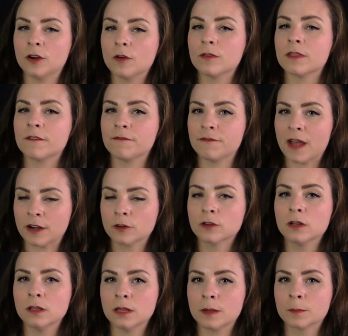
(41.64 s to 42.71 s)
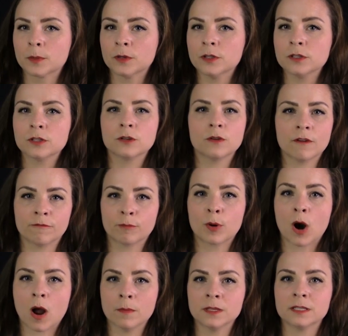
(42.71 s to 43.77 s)
you know, the federal Liberals who have
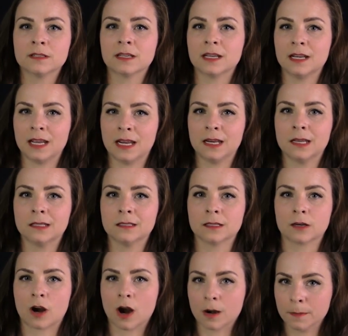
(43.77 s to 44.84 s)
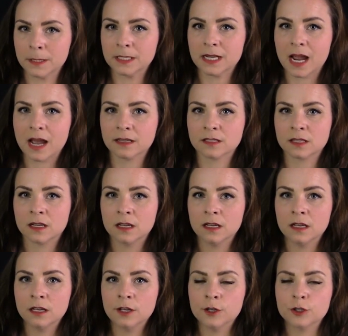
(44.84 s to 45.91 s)
promised Canadians a carbon tax
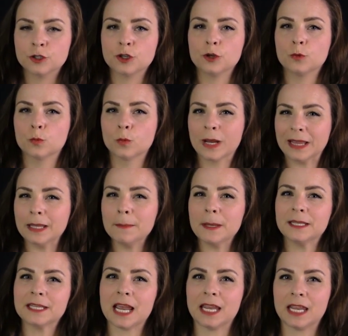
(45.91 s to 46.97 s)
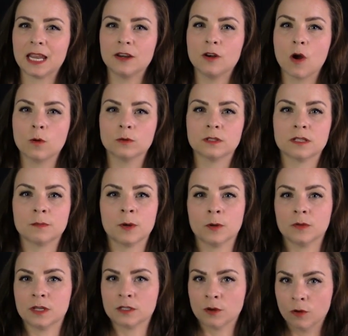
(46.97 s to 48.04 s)
should really be taking notes
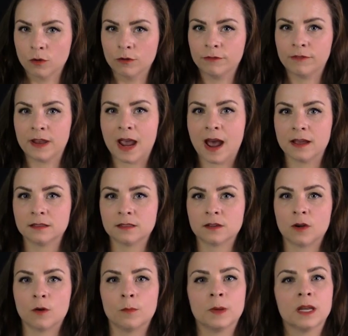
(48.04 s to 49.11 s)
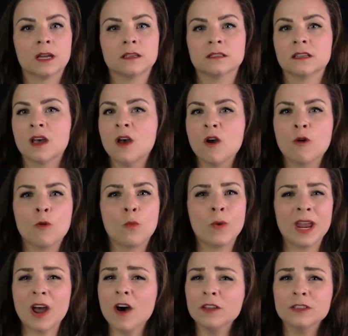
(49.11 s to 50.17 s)
about this whole fiasco, because
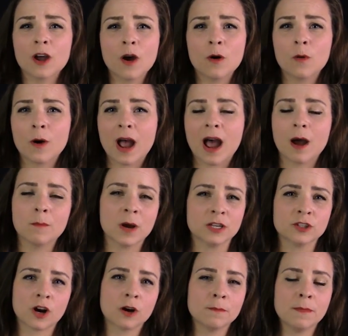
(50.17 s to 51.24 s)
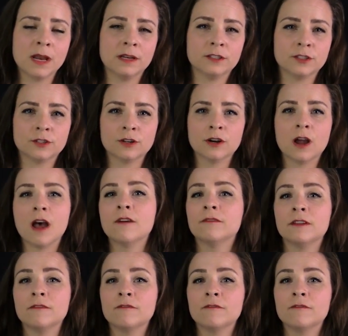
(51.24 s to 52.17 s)
we all know how much our Minister of